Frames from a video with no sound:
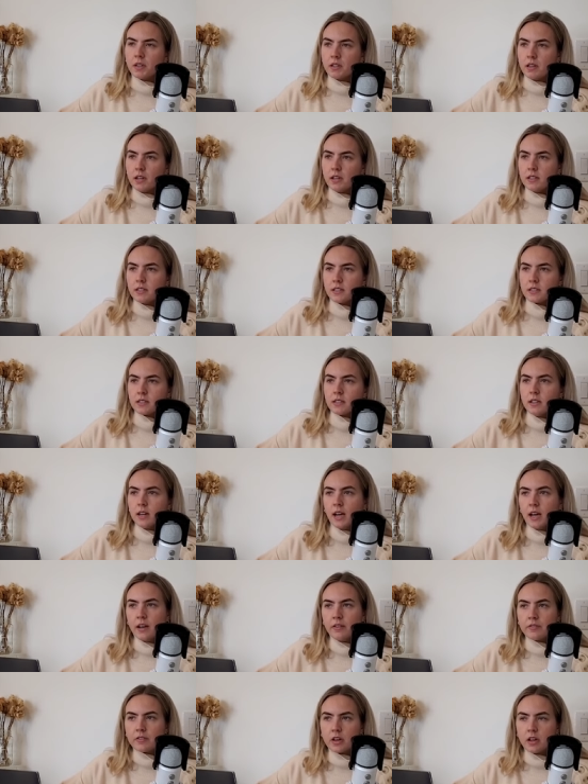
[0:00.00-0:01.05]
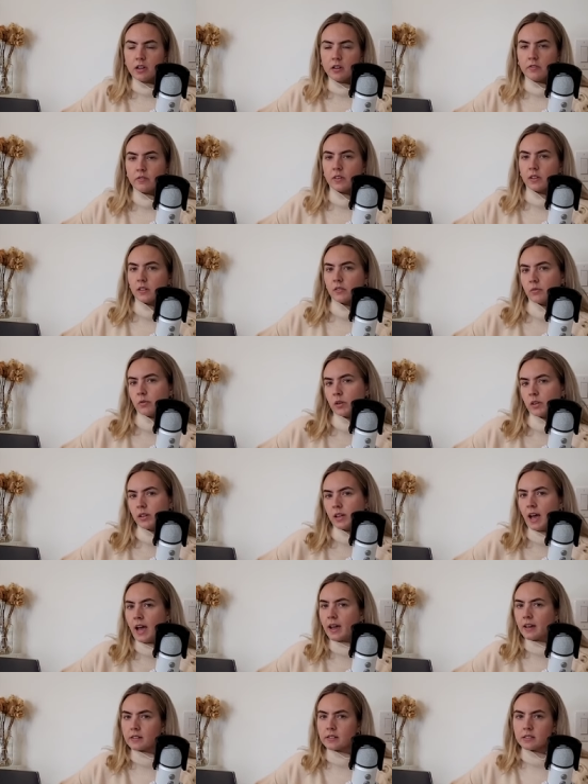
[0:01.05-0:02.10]
it, it doesn't have kind of the
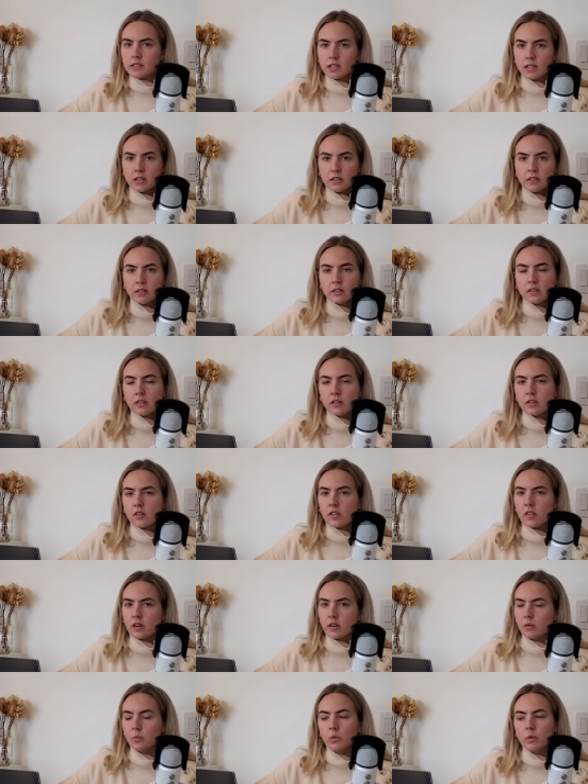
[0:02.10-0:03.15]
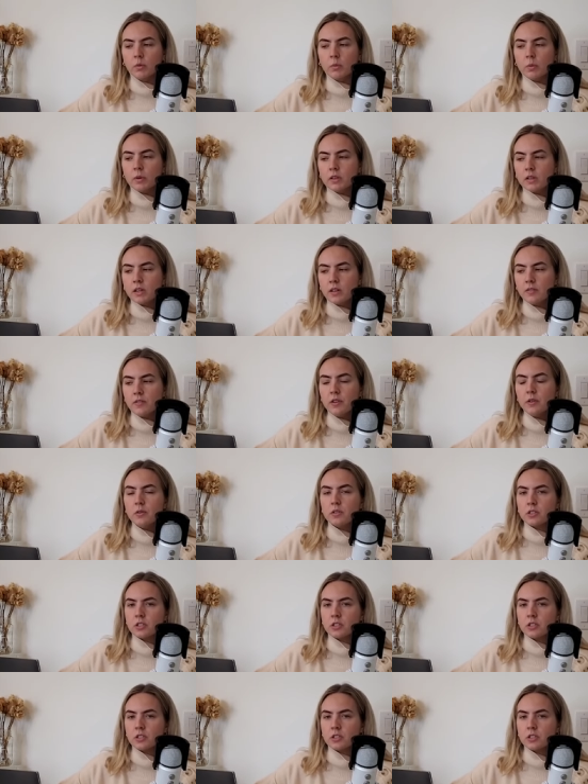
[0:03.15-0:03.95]
relaxed tailored look that a wool would give you.